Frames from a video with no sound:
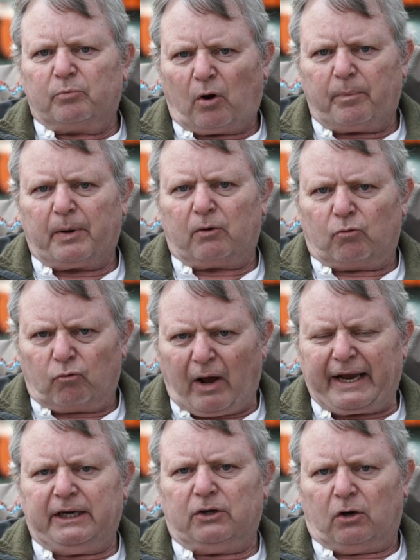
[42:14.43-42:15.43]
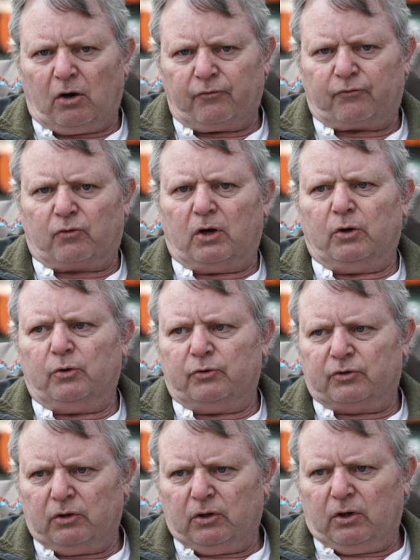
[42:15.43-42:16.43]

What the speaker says: proper rugged off-road